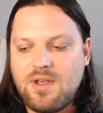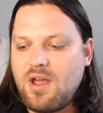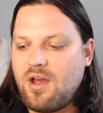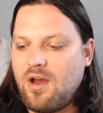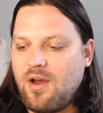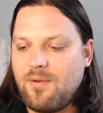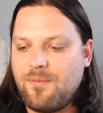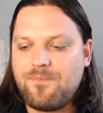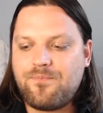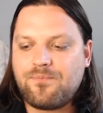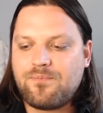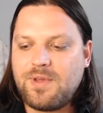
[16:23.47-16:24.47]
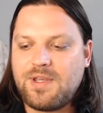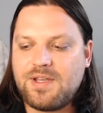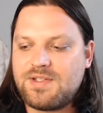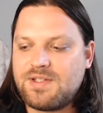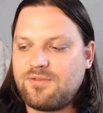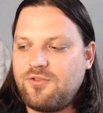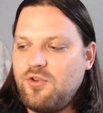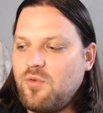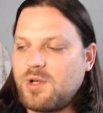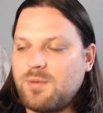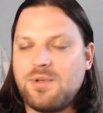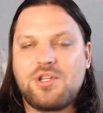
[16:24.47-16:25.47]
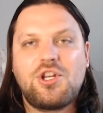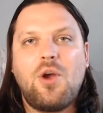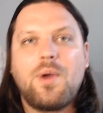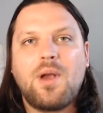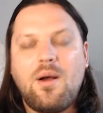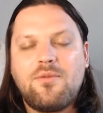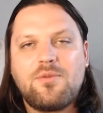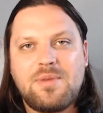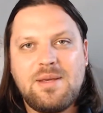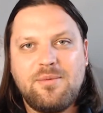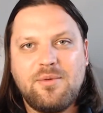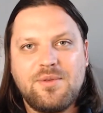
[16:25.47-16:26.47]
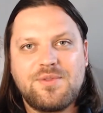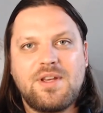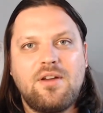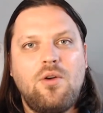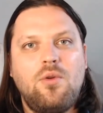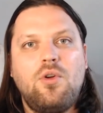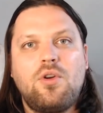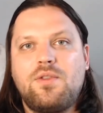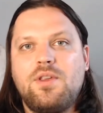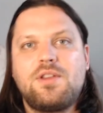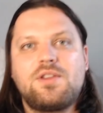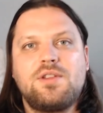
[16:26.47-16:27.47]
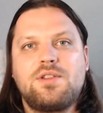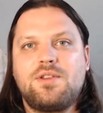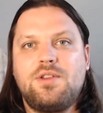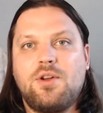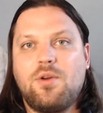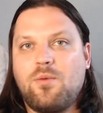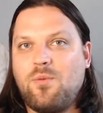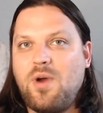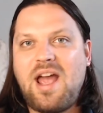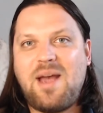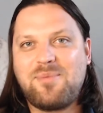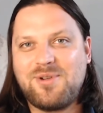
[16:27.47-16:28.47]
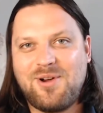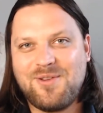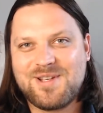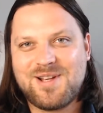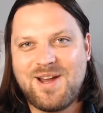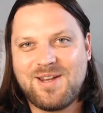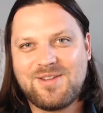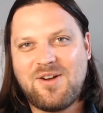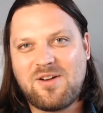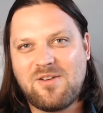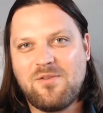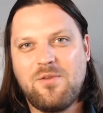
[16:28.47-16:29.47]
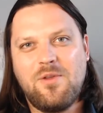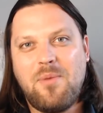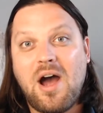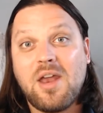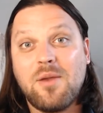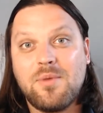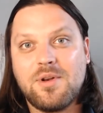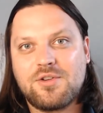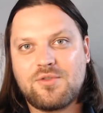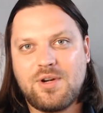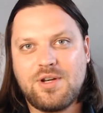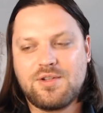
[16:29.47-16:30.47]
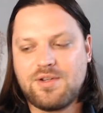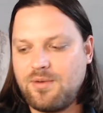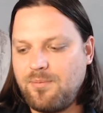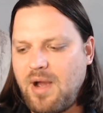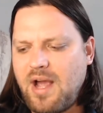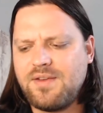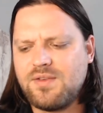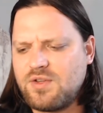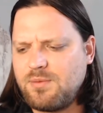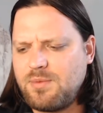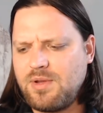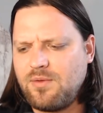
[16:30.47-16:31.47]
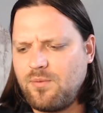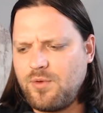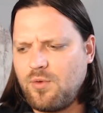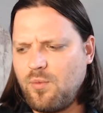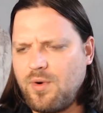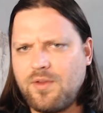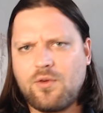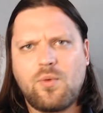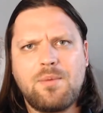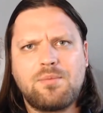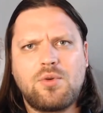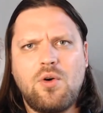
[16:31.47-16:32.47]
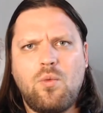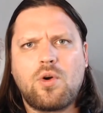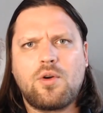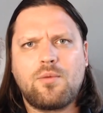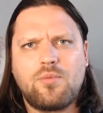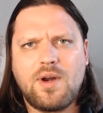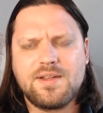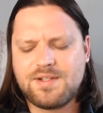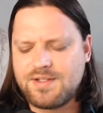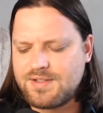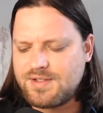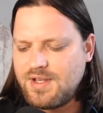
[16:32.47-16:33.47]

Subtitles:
Because if you were to be showing up for people and saying, oh, look, this is, what happened to all this kind of talk of the Biden administration? Biden's going to be, one of the great pro-worker presidents.